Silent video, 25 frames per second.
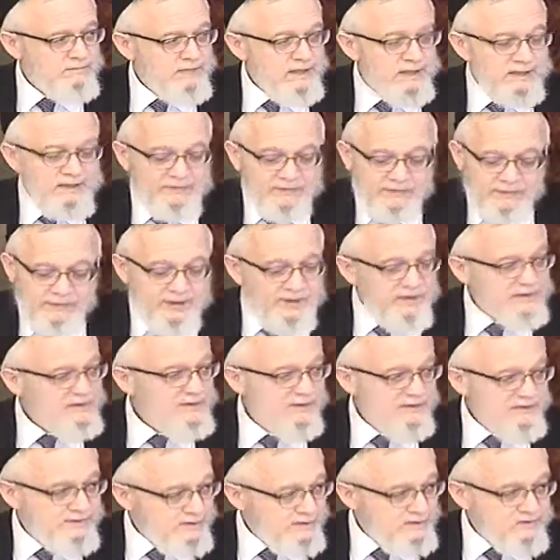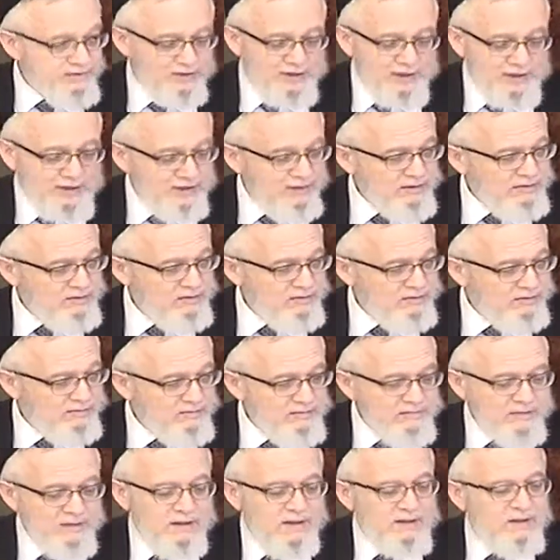And the father says to the child,
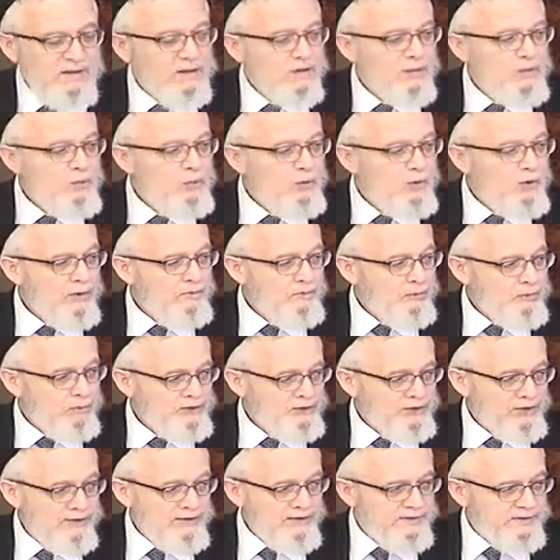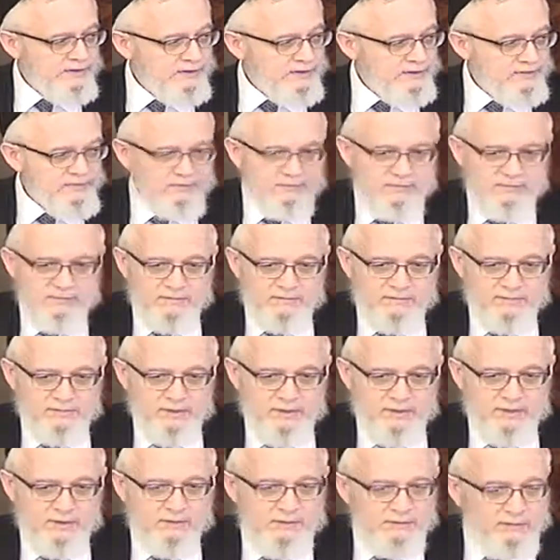one more chance.
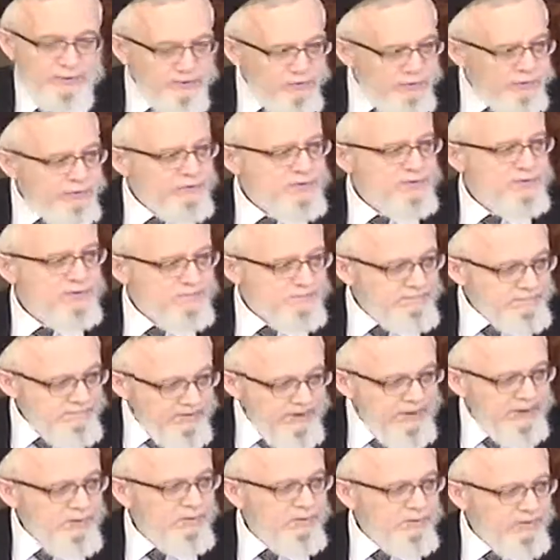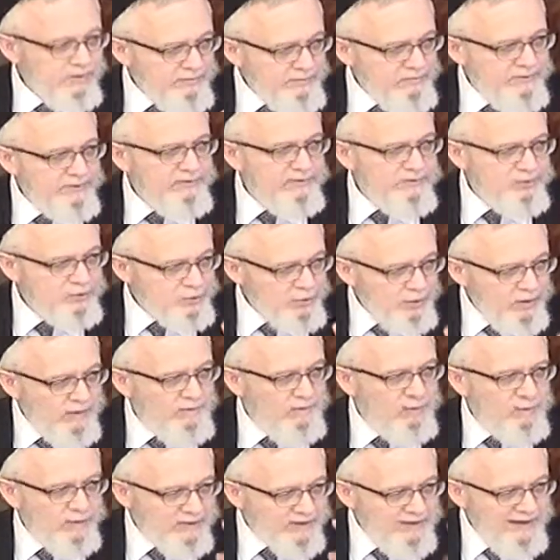You abuse me or the privilege one
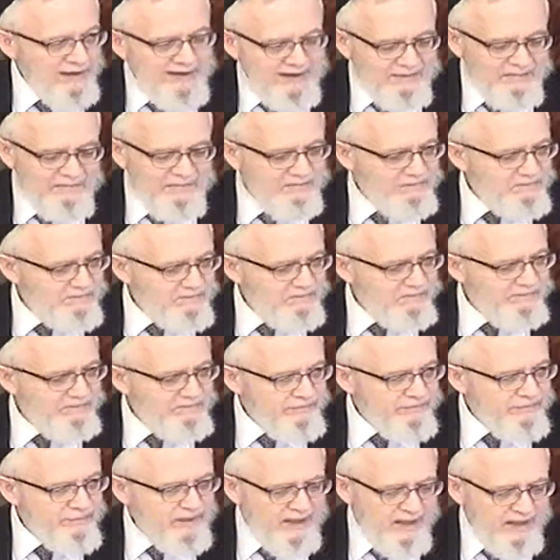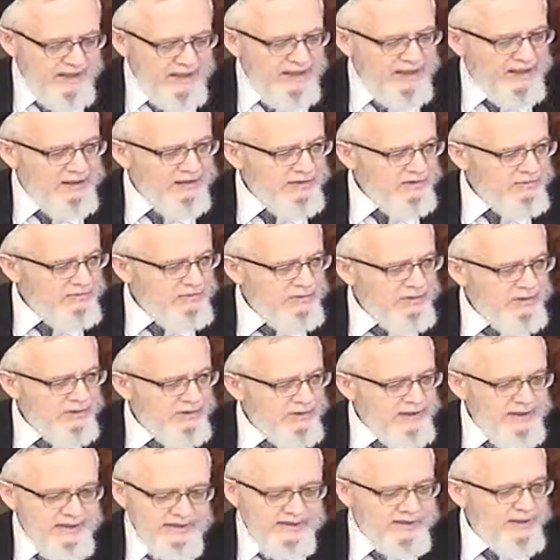more time, I,
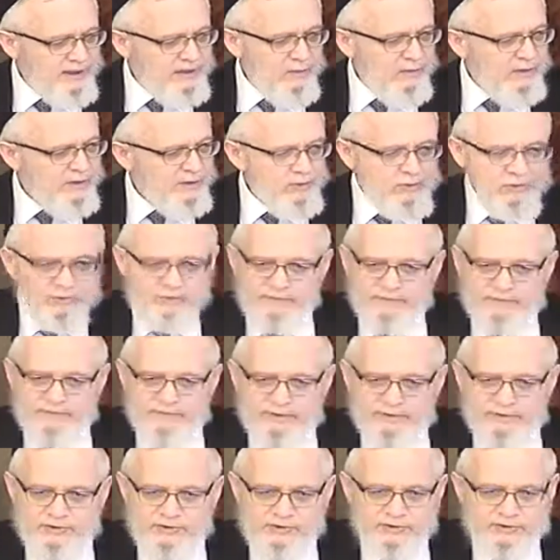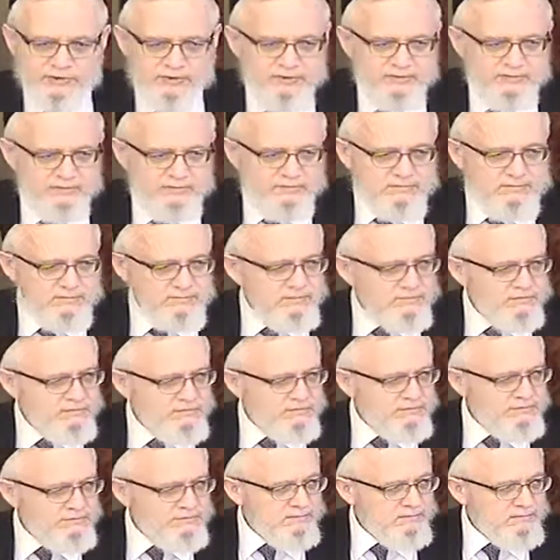I take away all privileges.
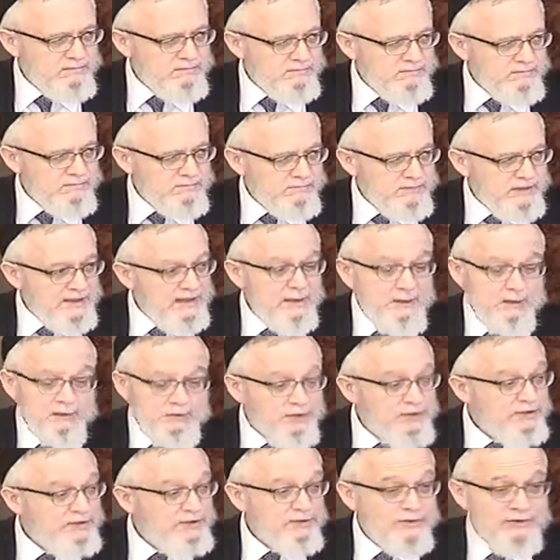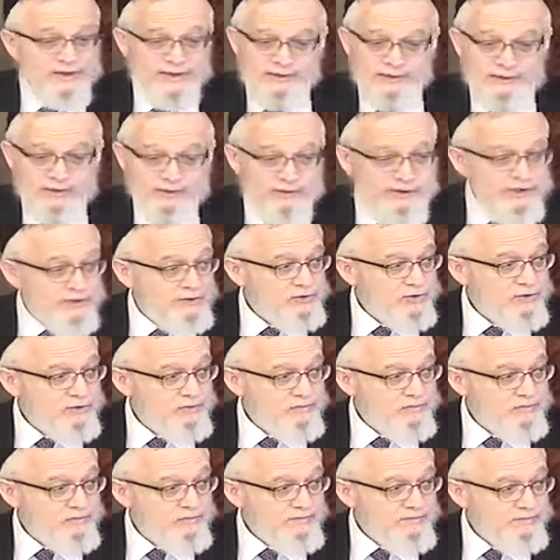And I will treat you like a stranger.
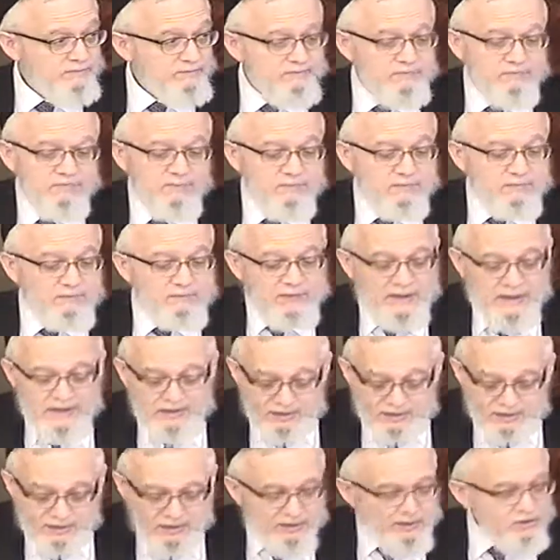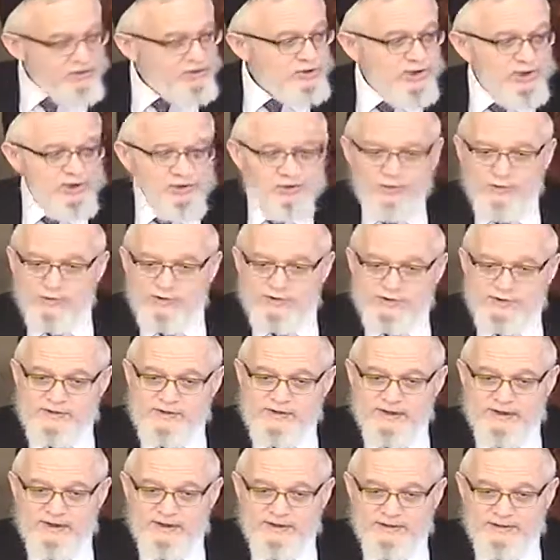And the, ch the child crosses the
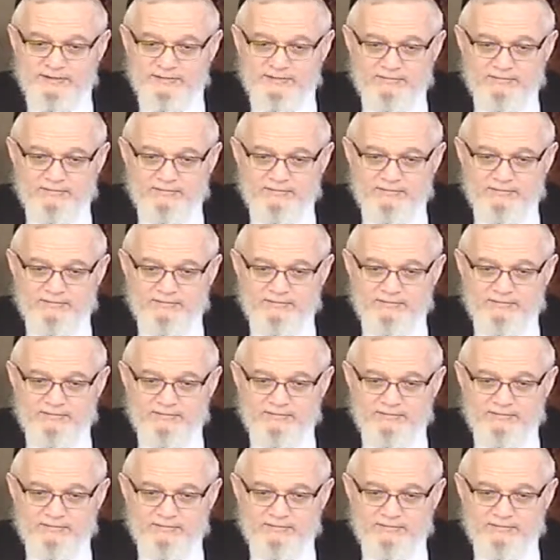line.